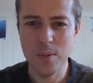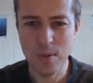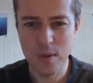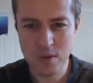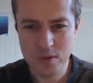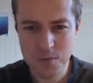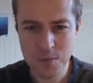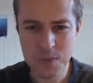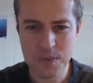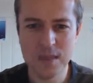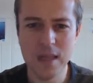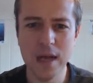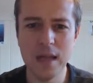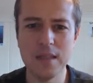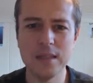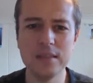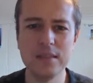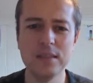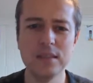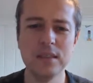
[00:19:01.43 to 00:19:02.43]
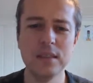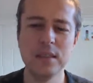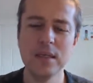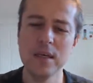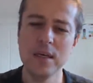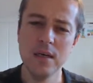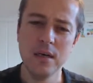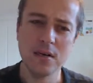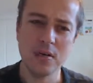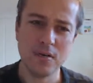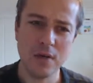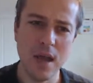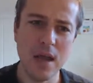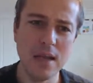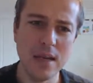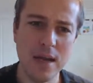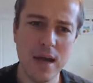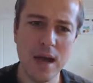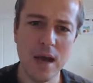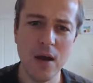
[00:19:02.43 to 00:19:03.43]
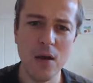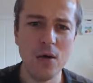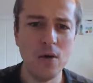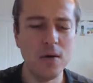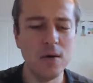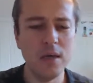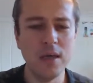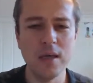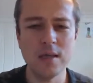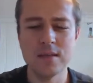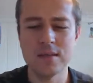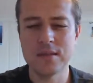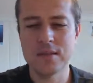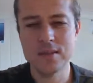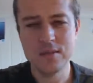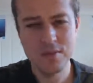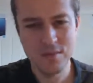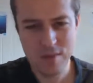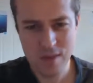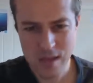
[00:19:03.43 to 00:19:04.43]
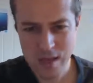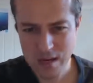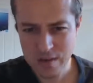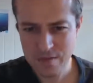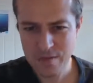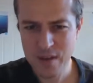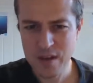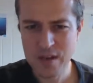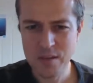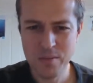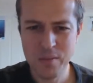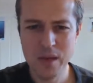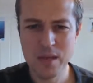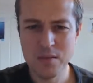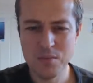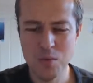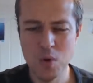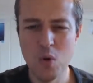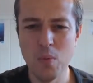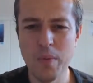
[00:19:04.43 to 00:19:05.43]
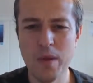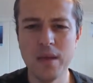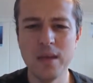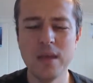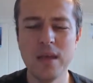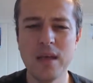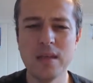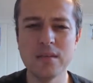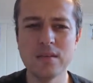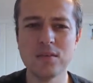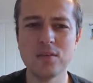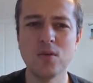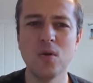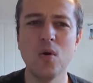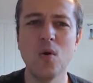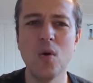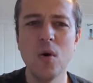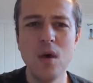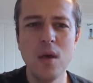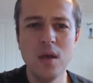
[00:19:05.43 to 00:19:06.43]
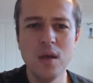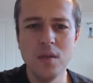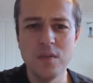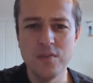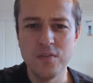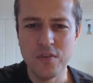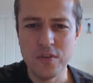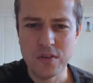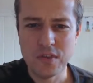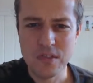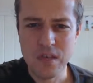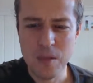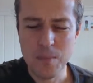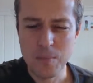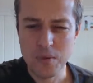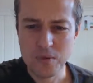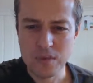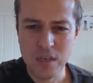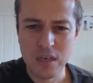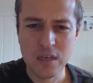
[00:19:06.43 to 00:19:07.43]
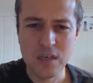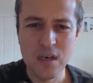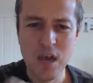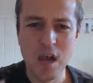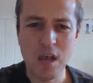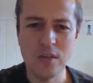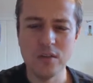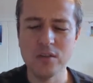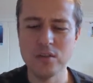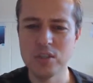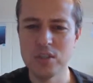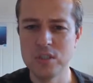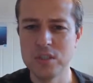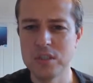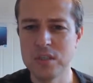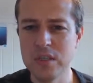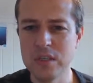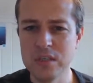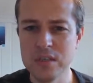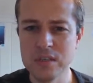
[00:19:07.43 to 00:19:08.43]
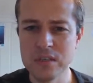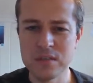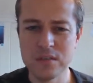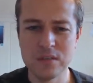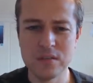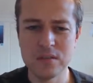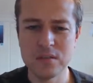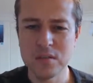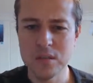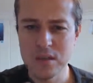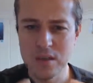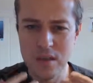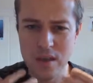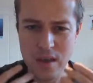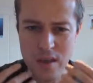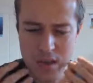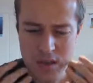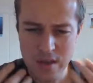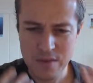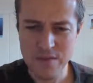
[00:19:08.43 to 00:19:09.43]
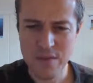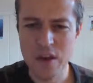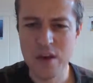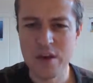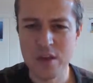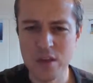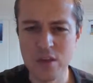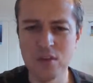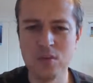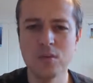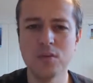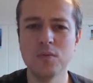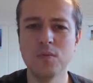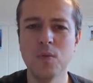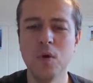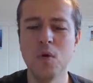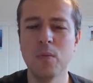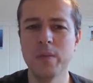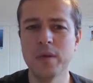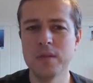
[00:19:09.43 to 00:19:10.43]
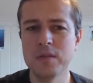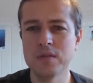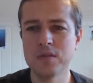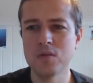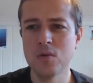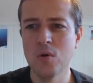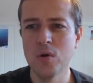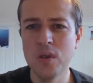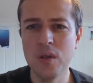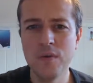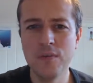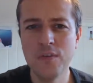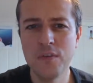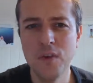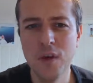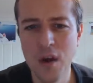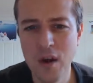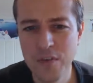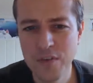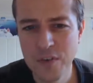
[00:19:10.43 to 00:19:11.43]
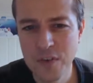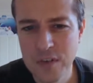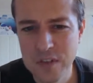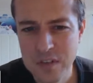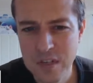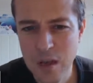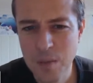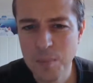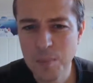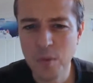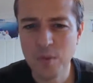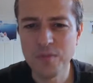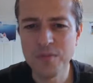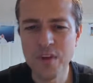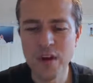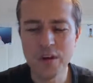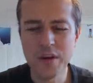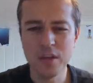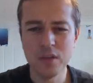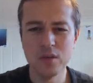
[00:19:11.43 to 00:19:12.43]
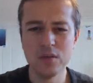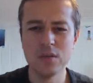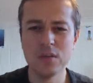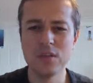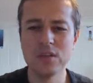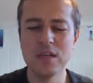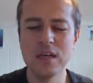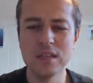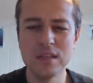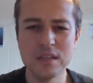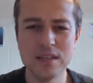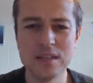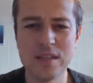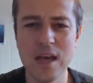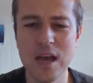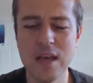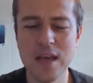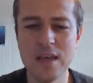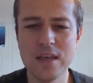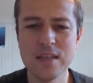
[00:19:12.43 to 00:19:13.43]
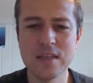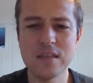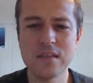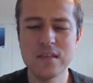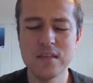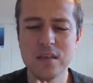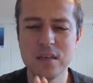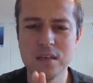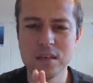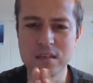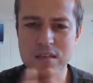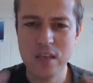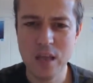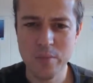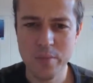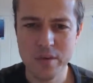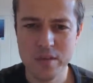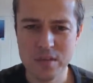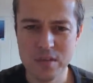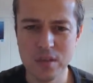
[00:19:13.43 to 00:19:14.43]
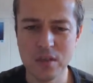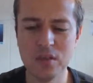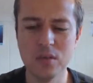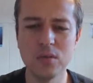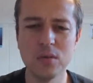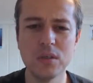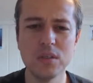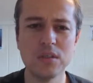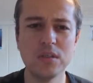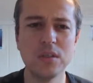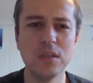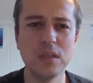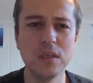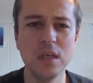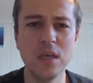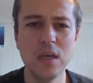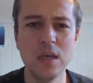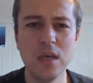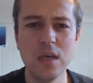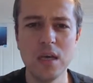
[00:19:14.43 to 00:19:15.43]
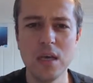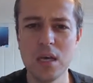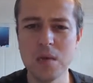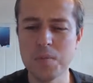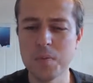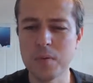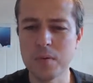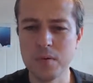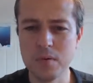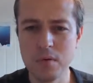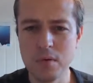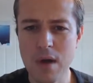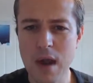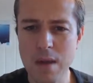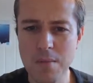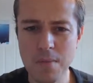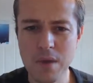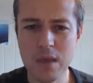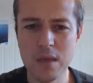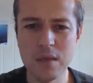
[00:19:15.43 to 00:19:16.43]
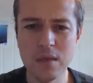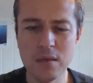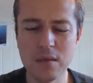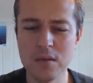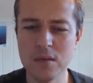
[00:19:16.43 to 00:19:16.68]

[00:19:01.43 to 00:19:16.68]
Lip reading: hospitality right now, it's in a very bad moment. And so, for example, technology is in a very good moment. So if you are, for example, very good in data science, in cybersecurity, in programming,